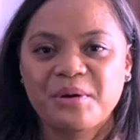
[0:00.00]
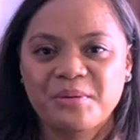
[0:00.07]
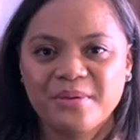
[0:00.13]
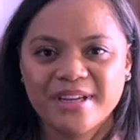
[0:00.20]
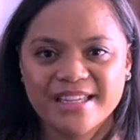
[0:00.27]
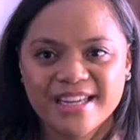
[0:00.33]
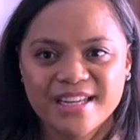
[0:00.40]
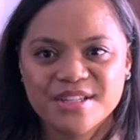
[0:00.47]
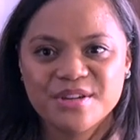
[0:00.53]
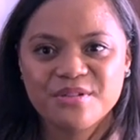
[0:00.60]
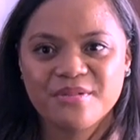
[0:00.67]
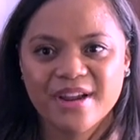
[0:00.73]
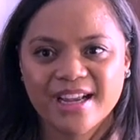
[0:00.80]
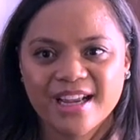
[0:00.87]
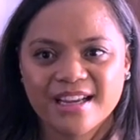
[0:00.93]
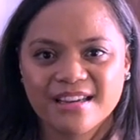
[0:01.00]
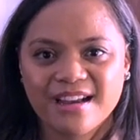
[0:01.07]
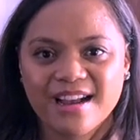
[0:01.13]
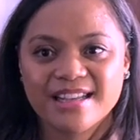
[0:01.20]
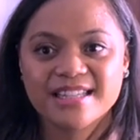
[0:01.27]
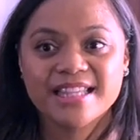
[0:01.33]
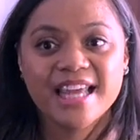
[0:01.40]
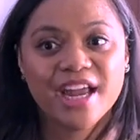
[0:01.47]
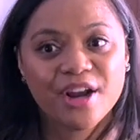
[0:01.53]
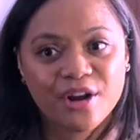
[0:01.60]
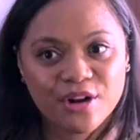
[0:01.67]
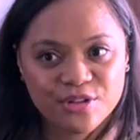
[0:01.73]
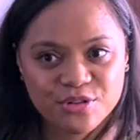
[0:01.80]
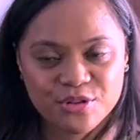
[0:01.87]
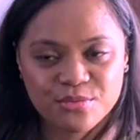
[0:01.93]
We need to recognize their
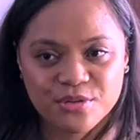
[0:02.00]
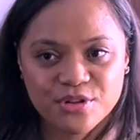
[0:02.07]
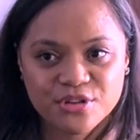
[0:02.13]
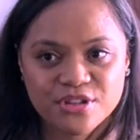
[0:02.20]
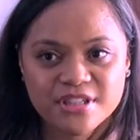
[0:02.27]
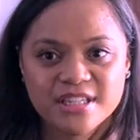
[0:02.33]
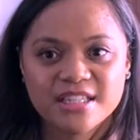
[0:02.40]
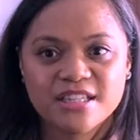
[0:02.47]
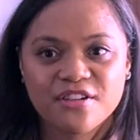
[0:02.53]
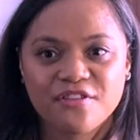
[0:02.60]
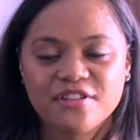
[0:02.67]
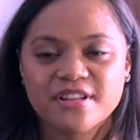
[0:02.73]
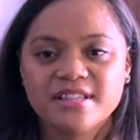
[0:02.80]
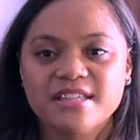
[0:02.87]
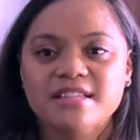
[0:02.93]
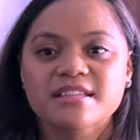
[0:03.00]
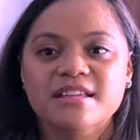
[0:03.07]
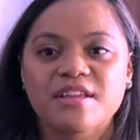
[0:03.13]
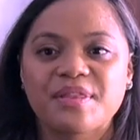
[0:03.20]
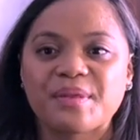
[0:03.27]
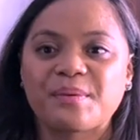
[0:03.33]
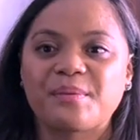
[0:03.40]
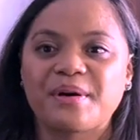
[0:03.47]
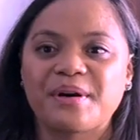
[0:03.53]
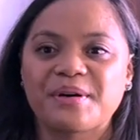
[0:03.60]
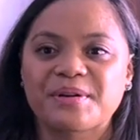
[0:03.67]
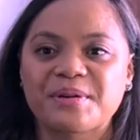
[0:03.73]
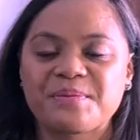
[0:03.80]
contribution to differences in the world.